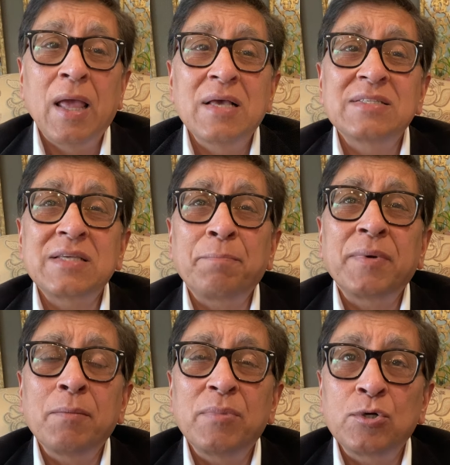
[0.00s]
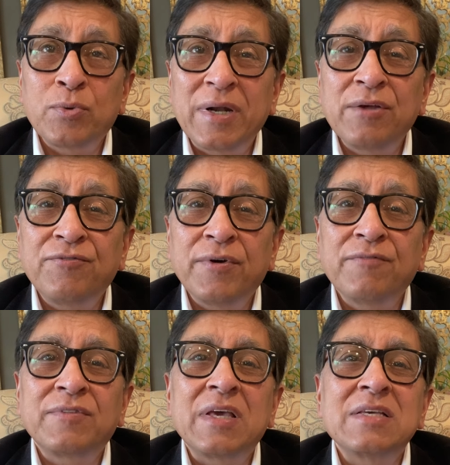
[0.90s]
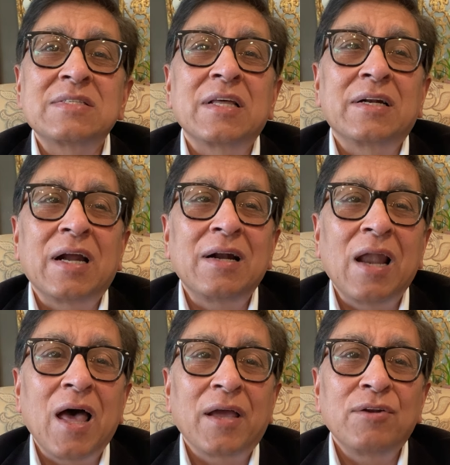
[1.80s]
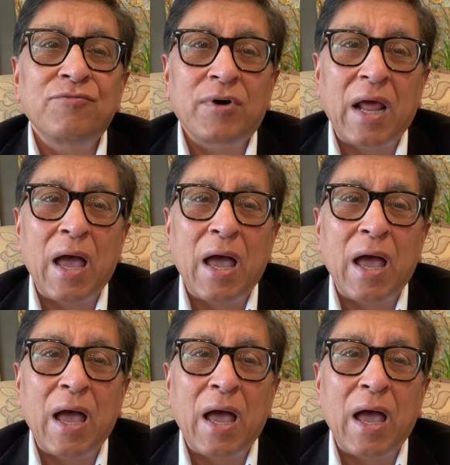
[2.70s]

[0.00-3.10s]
September 25th is the deadline for